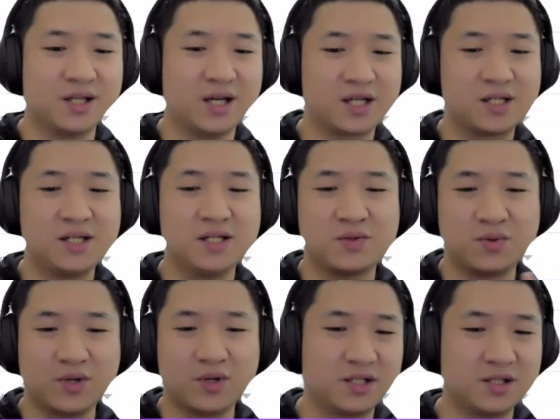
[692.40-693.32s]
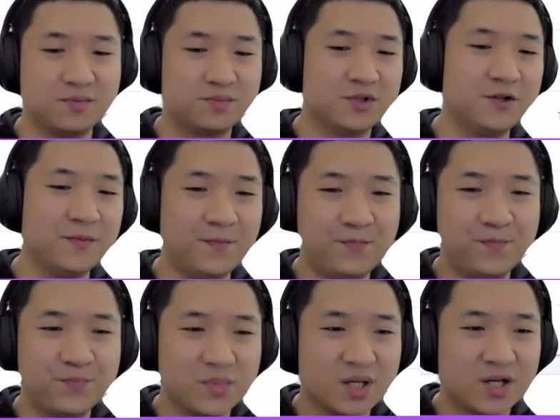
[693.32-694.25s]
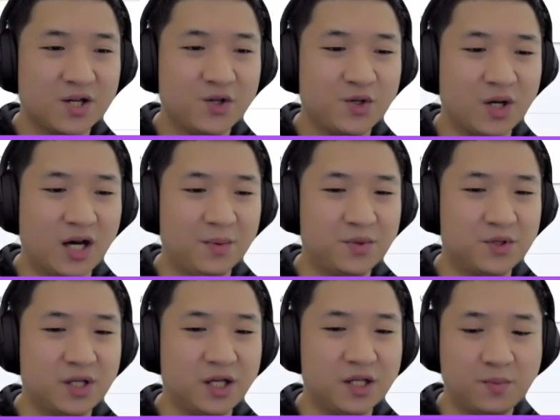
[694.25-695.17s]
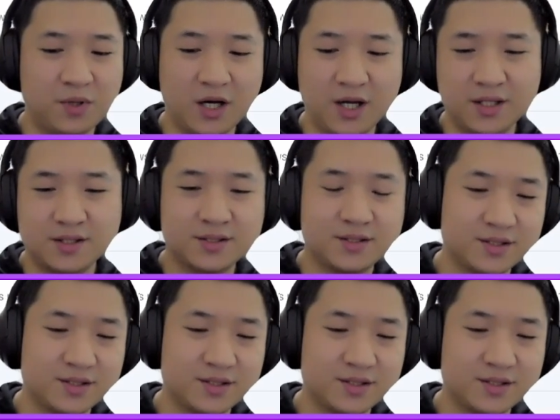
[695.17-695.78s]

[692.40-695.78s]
Actually, it's very simple. So up to this part,